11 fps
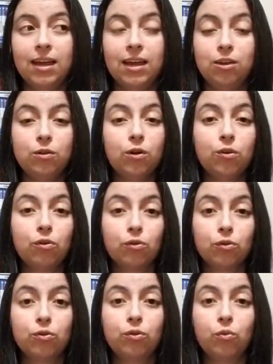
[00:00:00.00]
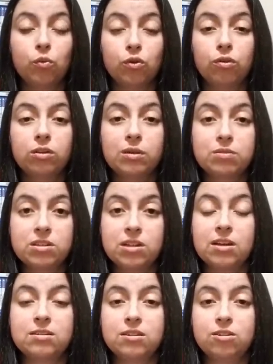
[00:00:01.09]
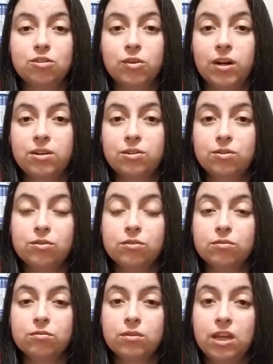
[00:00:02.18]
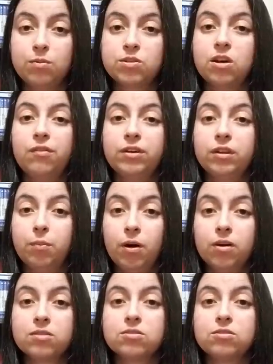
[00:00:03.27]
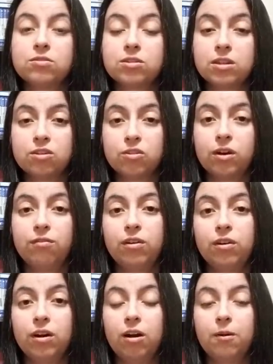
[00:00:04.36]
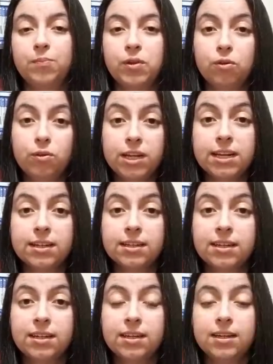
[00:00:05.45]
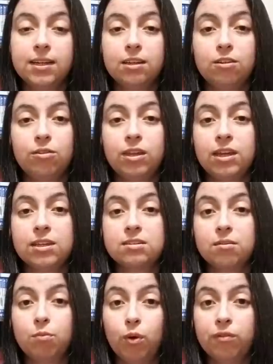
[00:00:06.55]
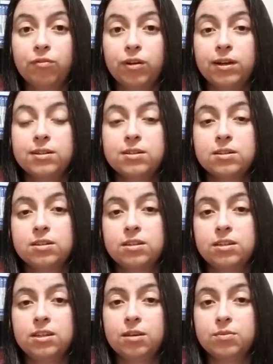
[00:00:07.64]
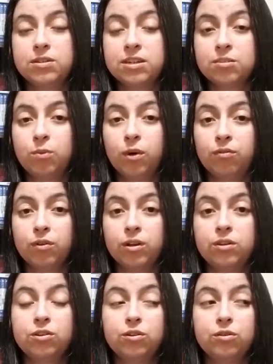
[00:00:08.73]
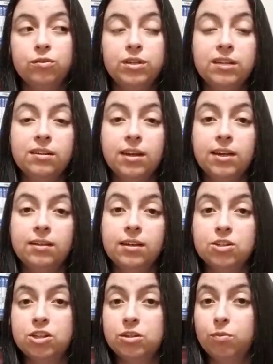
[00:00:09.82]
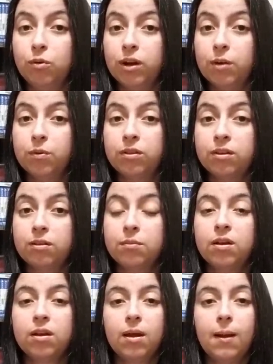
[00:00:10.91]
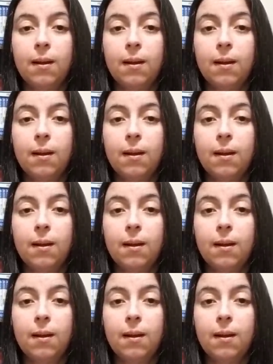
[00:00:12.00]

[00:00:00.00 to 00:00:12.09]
and you go through the world obsessed, and you're trying to keep solving the puzzles and trying to figure out who did it. You think it's the boyfriend, the obsessed boyfriend who didn't like that she broke up with him.